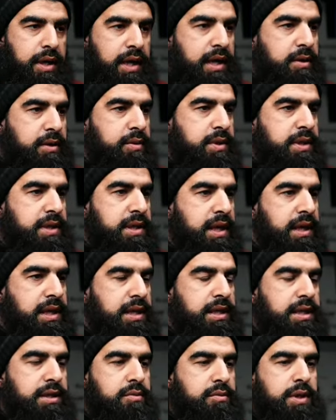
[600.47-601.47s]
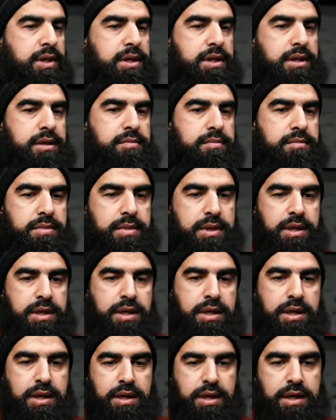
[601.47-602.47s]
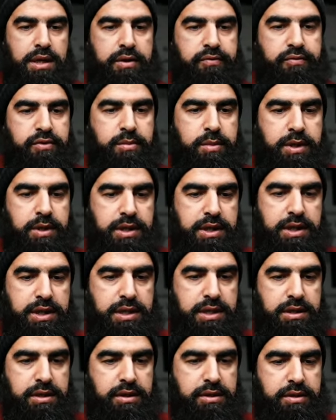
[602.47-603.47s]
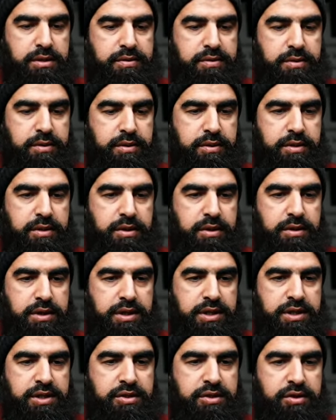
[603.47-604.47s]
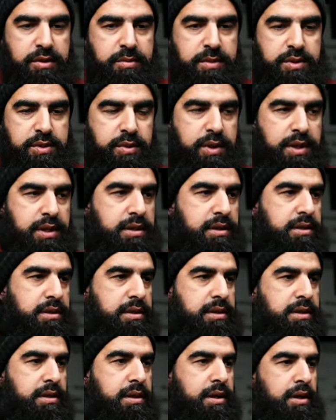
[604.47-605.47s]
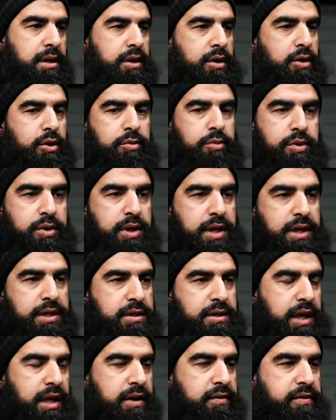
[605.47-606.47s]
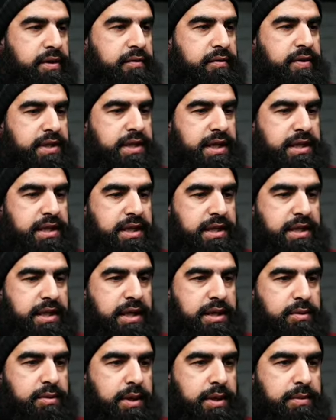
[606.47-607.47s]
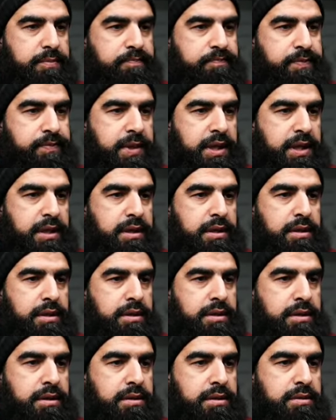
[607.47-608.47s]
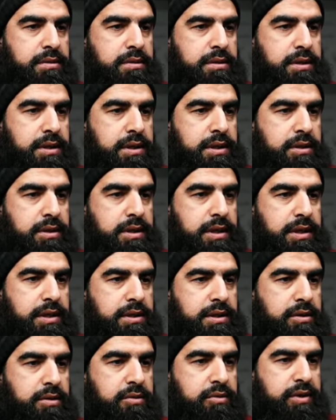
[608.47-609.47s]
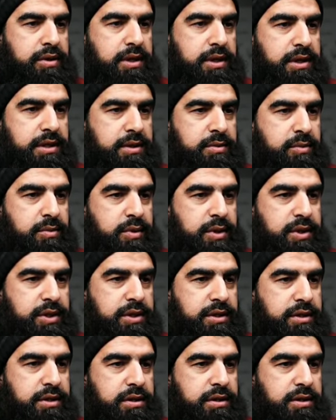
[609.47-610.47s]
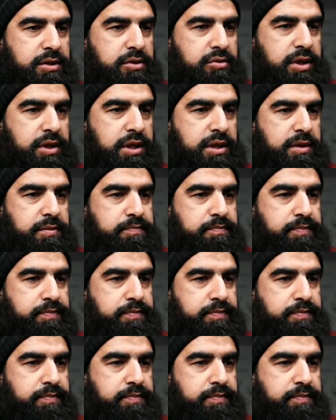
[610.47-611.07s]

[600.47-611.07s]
ahla wa sahlan, welcome everybody uh, on, on Instagram as well. Hope you guys are having a fantastic day as well. All right, you guys got already got some questions on the screen.